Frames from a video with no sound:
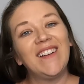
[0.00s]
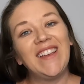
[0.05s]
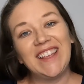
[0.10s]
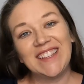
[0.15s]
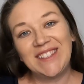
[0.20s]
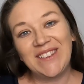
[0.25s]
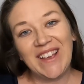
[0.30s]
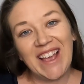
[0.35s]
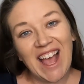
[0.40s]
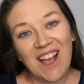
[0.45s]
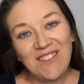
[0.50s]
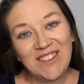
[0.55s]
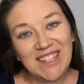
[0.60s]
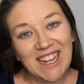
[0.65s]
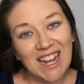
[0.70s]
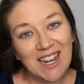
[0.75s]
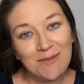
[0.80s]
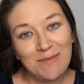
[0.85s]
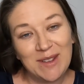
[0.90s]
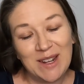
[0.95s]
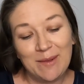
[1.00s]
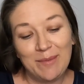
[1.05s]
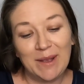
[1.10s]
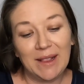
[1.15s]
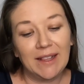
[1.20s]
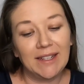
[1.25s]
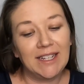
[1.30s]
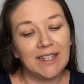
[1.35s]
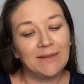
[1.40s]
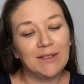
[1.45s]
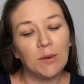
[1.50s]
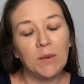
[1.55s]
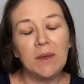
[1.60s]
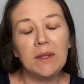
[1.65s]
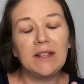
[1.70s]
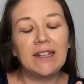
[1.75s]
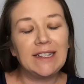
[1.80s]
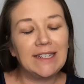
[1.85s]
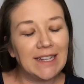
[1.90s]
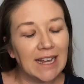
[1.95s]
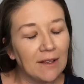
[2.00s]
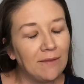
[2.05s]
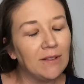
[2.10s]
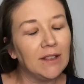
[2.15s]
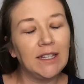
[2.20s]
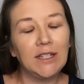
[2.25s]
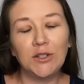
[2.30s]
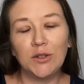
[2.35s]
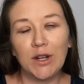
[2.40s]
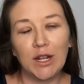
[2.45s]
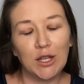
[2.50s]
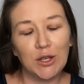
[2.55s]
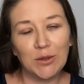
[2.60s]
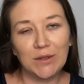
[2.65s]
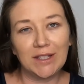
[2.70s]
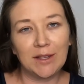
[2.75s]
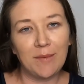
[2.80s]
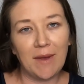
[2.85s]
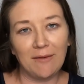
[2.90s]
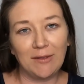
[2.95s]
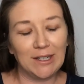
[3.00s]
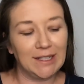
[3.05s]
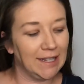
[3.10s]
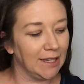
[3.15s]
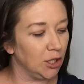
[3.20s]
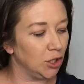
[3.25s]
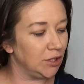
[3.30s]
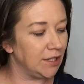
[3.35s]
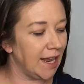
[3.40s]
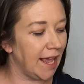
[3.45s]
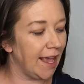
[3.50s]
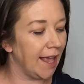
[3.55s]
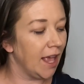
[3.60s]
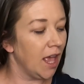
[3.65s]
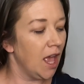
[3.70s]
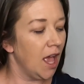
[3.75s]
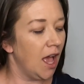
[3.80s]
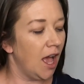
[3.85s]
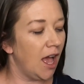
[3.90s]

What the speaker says: Okay, so I have a ton of Manipulatives, and we definitely do not use them every single day.